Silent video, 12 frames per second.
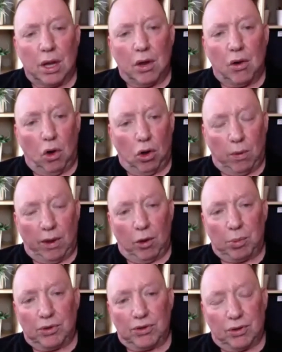all the way
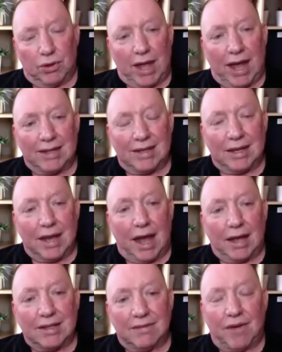up until
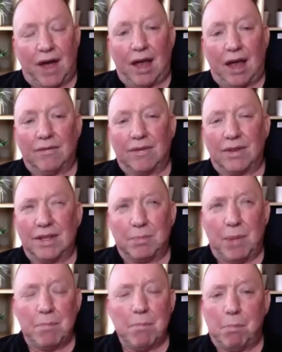1995, and they
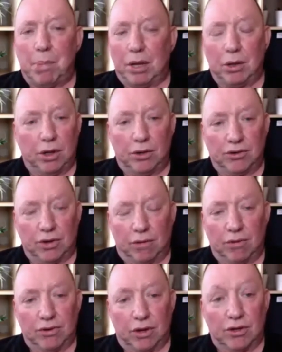spent billions on
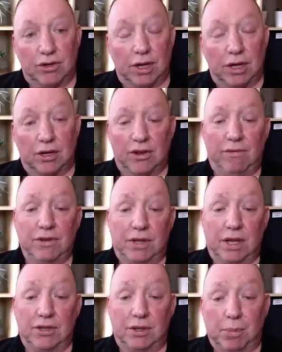researching it because
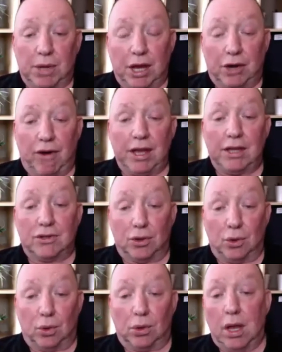obviously it'd be a great
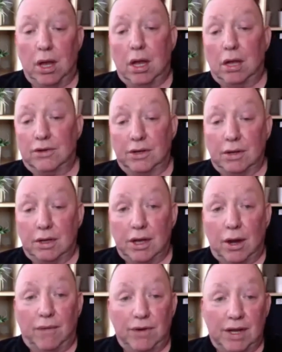tool to, you
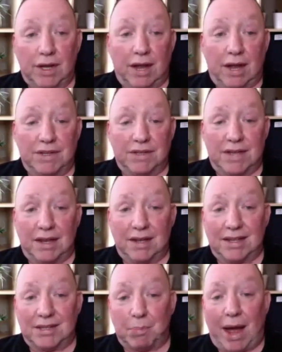know, if you didn't have to
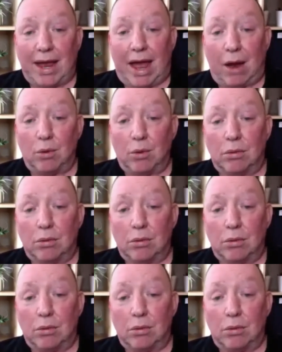send a spy out